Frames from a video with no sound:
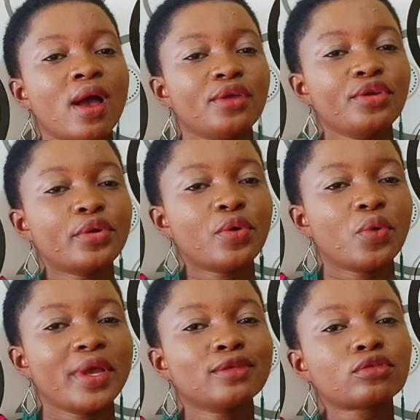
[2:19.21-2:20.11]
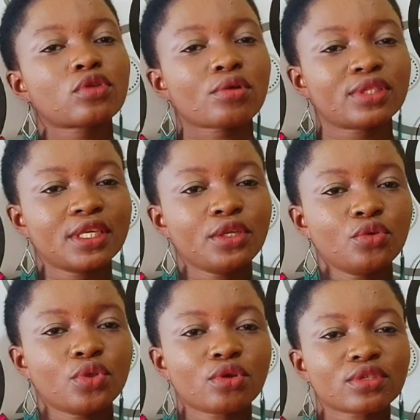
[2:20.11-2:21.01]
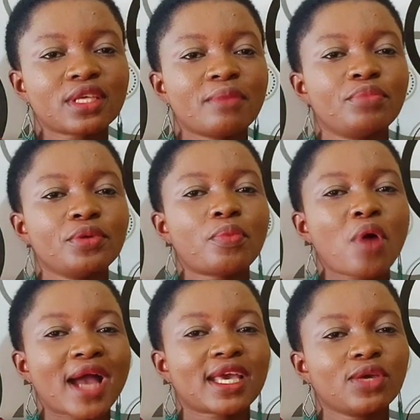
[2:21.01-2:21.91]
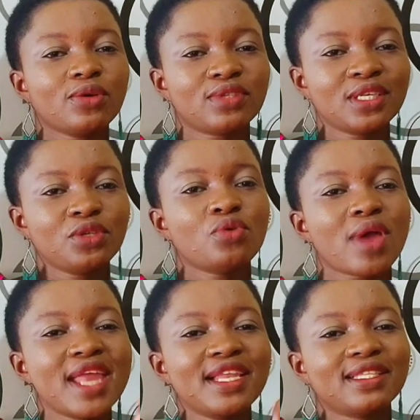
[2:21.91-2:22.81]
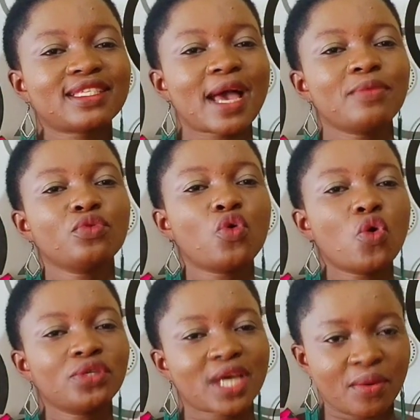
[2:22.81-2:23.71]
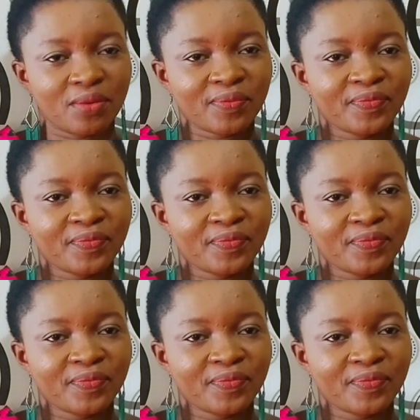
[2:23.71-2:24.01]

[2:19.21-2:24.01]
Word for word: you know, insulting you, those same people accusing you anytime you go down.